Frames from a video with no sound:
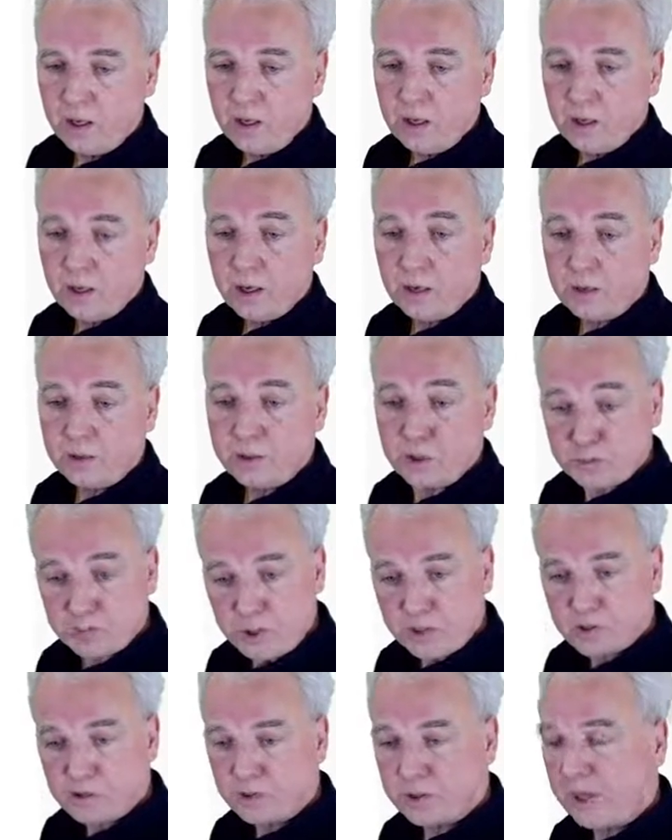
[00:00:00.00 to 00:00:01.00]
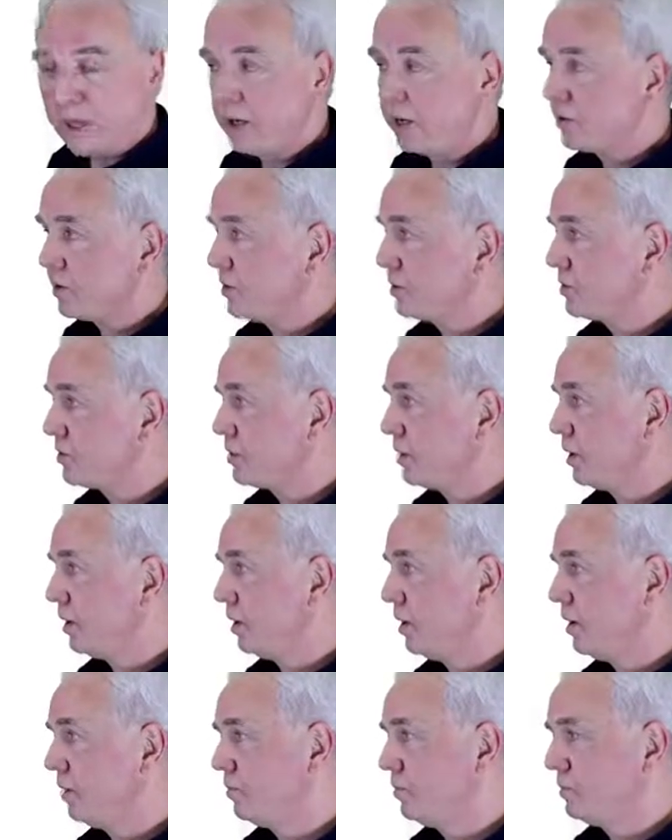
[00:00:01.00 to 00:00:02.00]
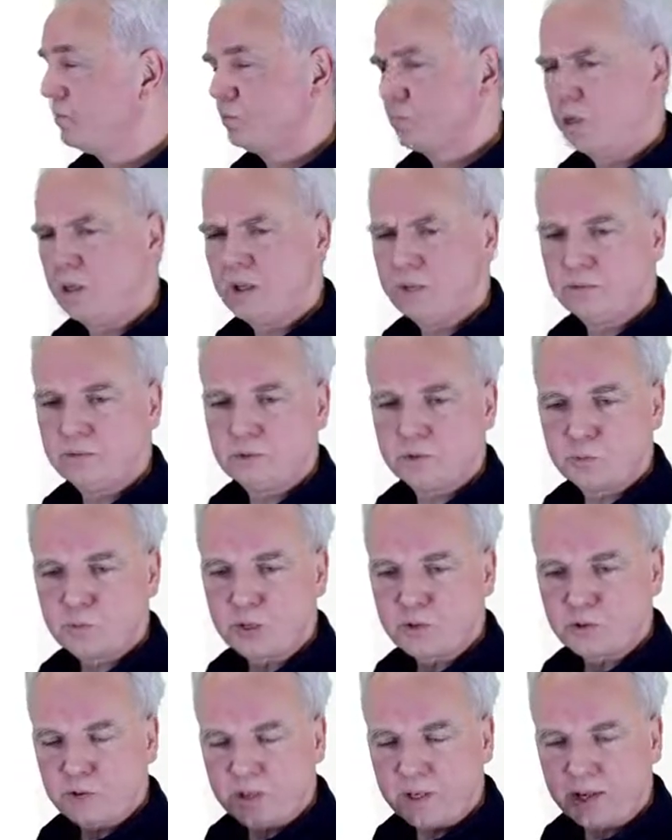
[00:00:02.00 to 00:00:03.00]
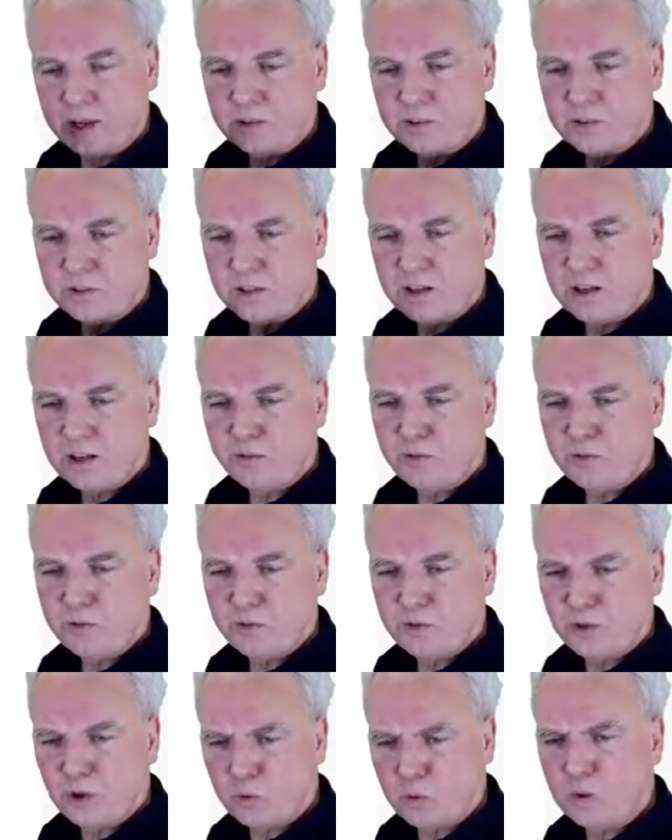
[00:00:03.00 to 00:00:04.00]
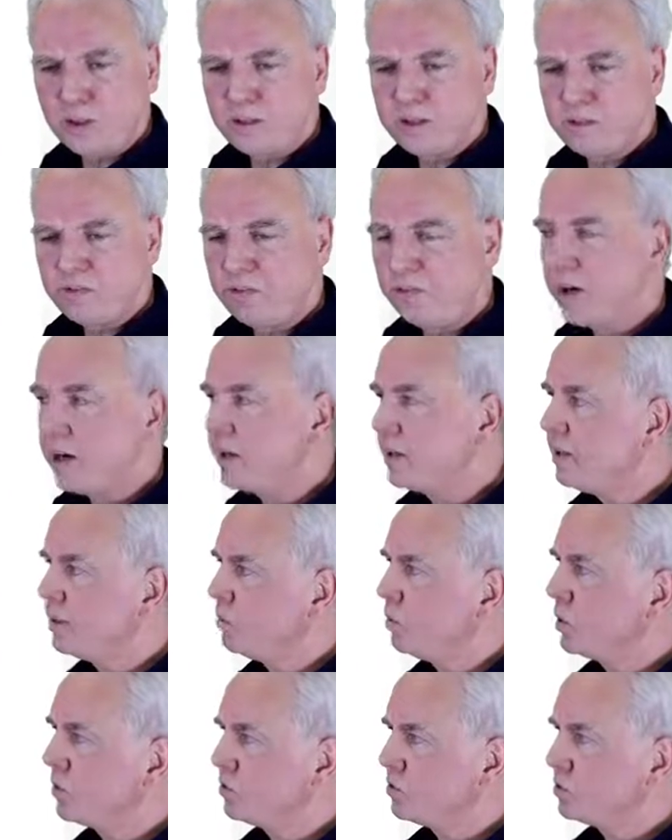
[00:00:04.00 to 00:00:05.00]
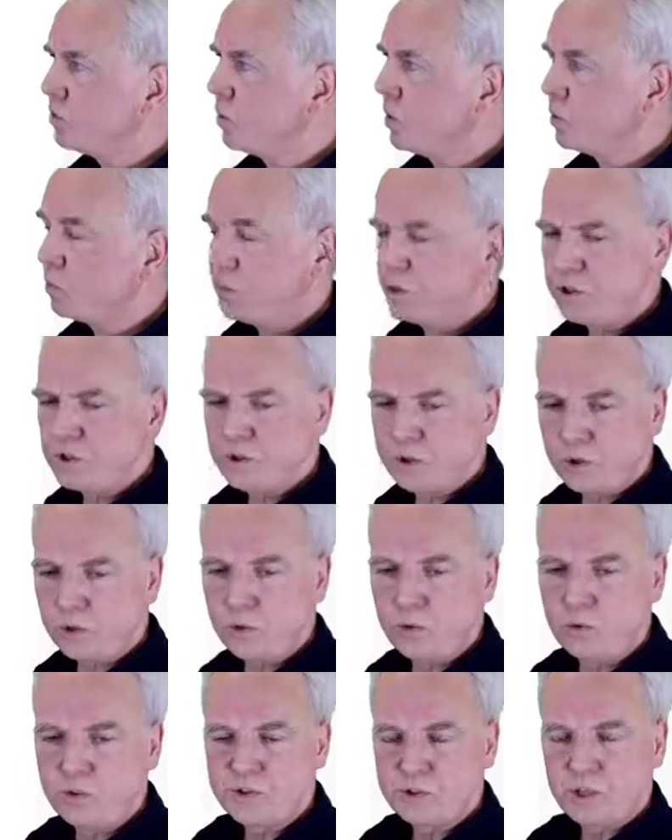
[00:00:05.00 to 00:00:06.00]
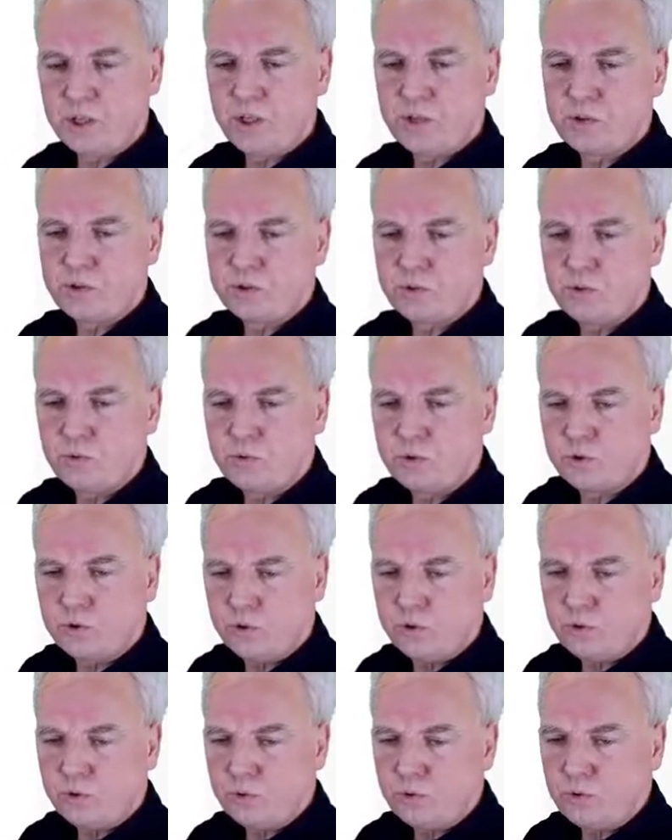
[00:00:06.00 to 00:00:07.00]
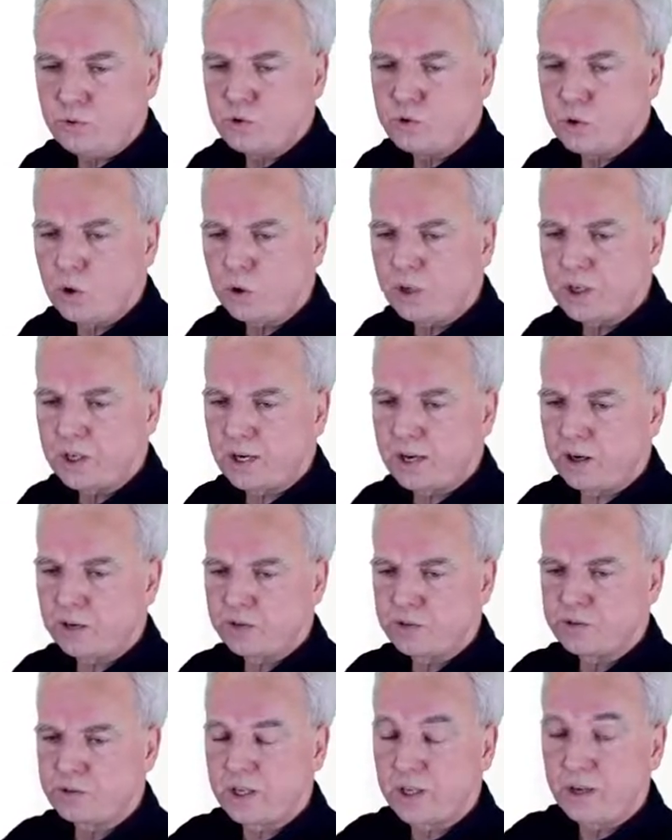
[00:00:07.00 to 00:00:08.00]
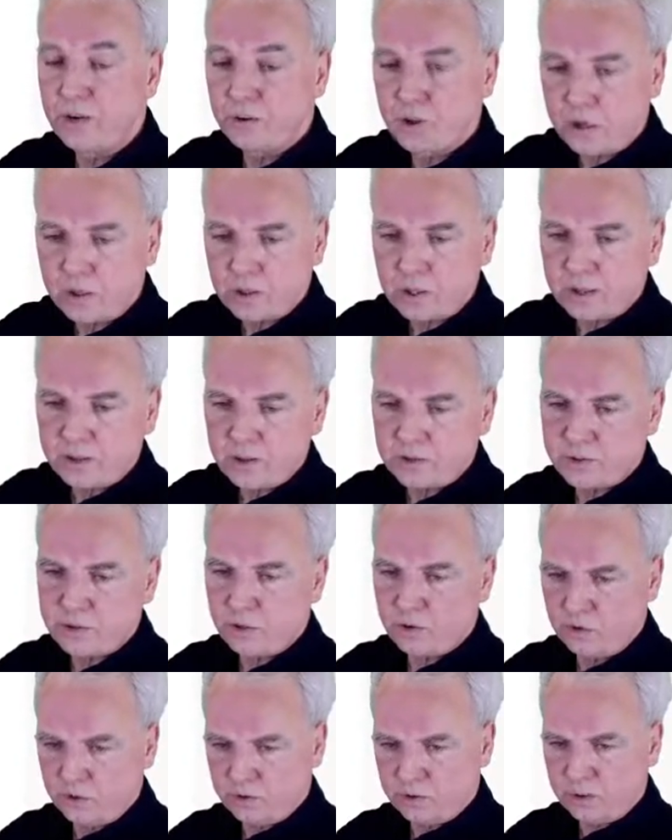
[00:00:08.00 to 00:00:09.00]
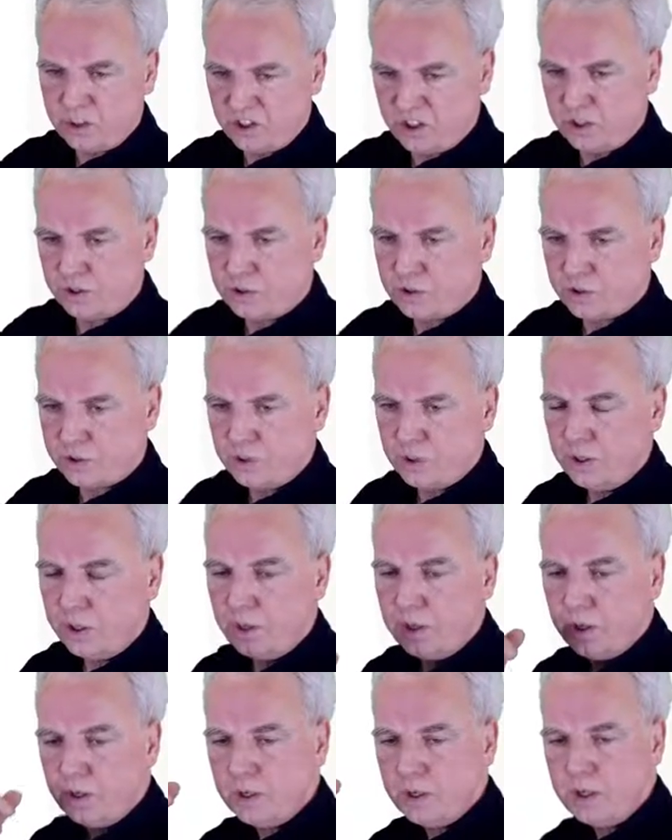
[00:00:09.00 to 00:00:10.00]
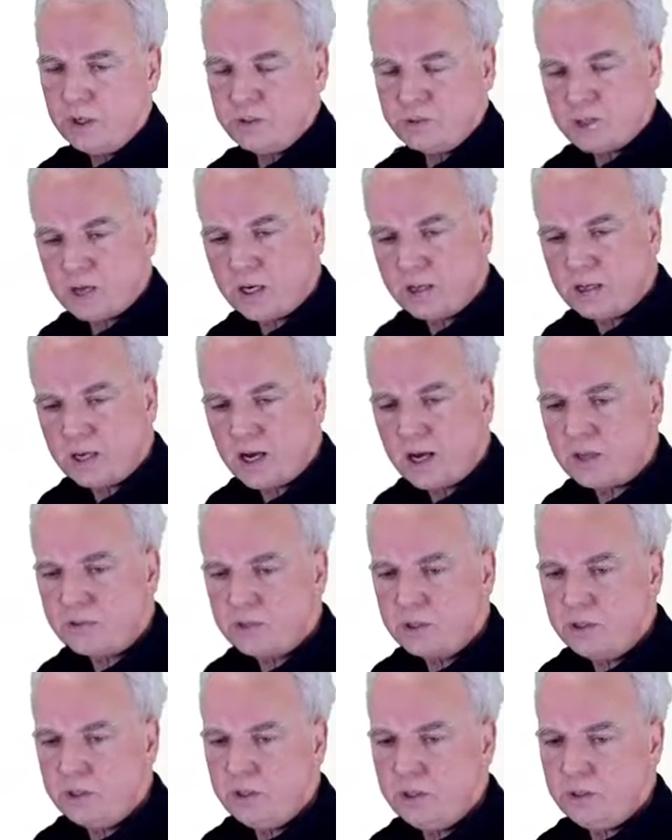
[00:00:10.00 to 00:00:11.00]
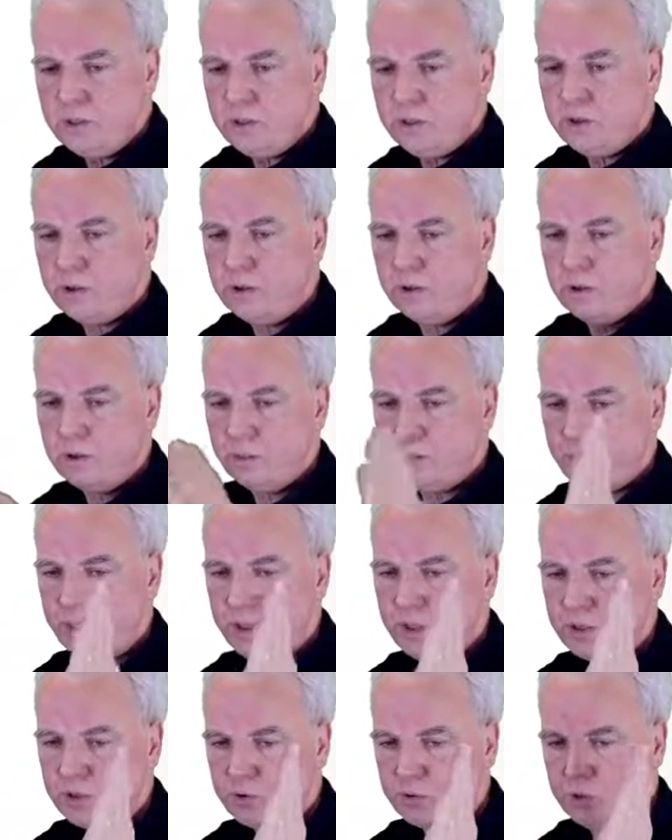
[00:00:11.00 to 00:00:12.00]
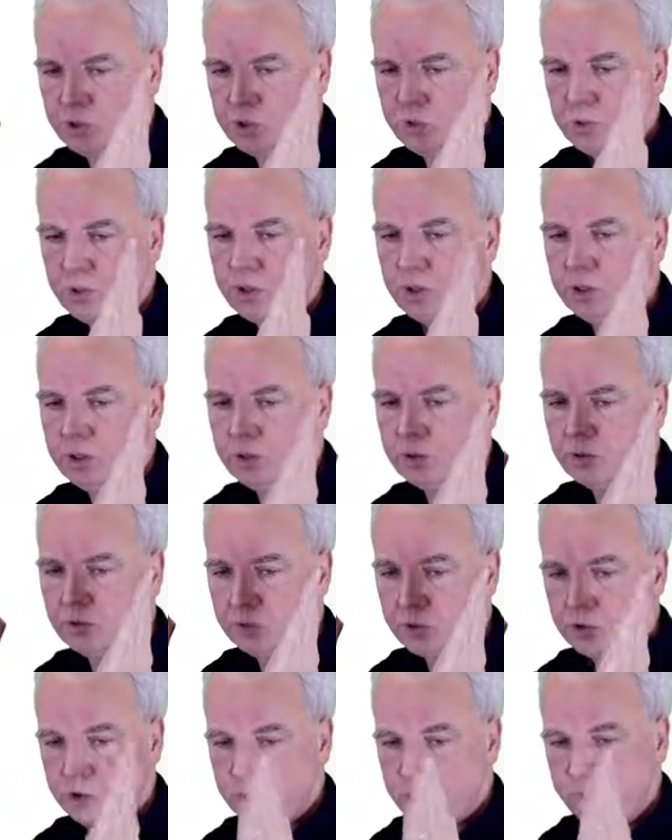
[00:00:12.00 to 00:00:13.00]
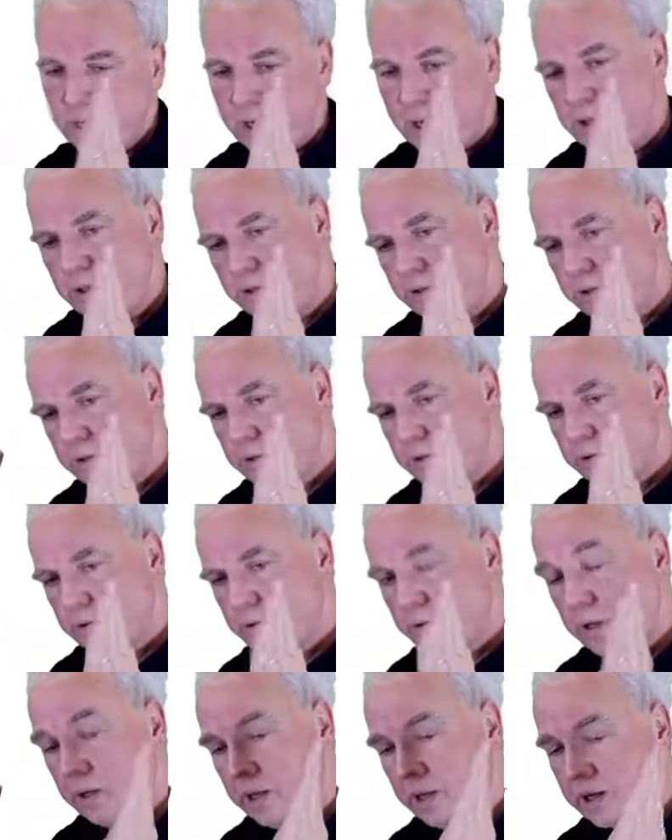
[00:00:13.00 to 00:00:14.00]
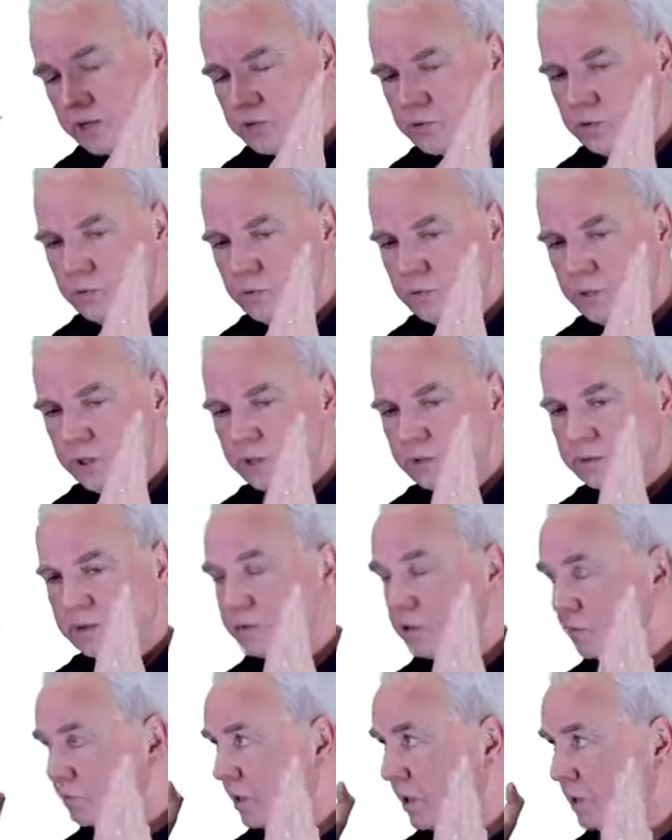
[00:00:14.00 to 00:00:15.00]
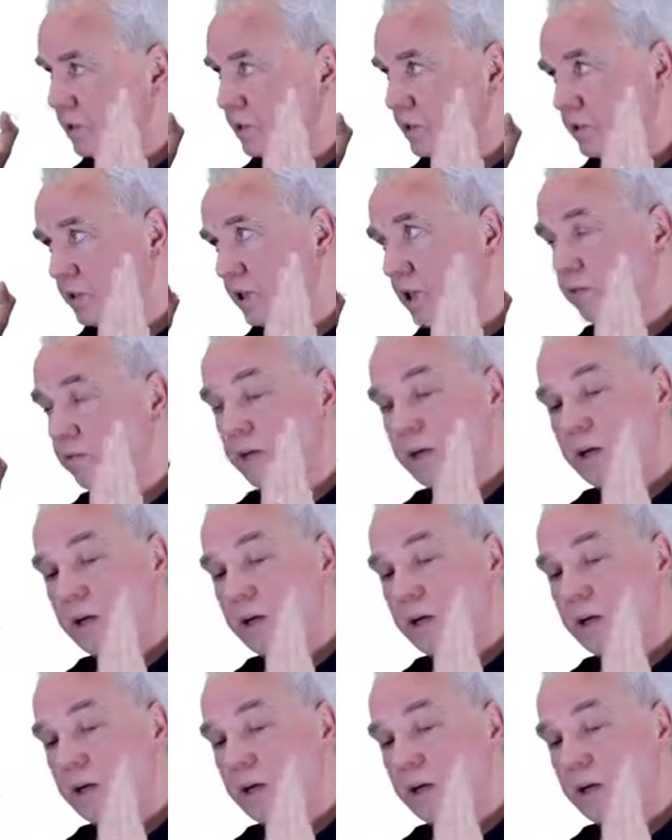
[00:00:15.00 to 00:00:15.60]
Uh, the special characters, um, well, special characters are not well defined, but so what we chose is to, to use all the characters that are not letters and not digits inside the ASCII page between the space excluding the space itself.